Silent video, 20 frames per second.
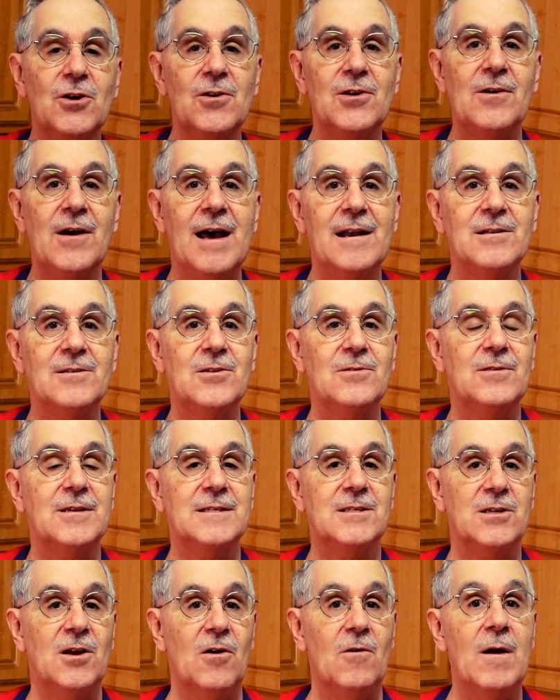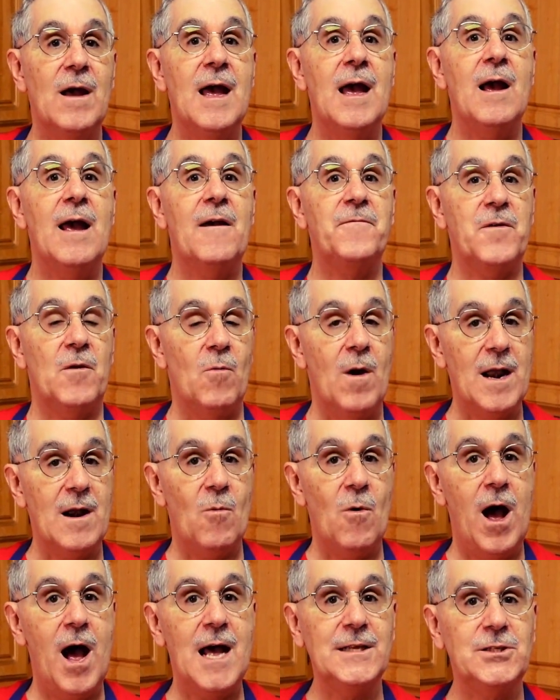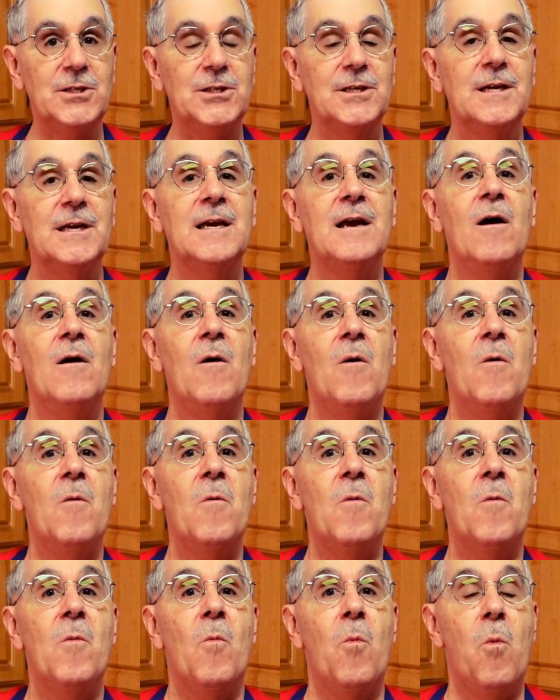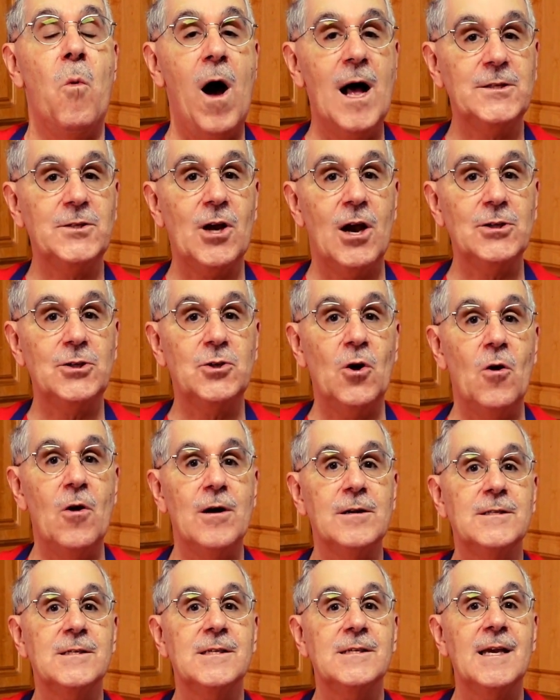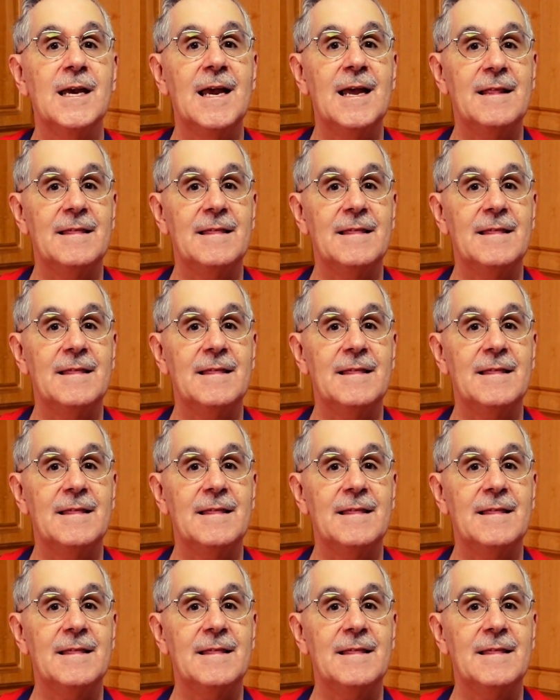you how to do this. So if you want to watch our shorts.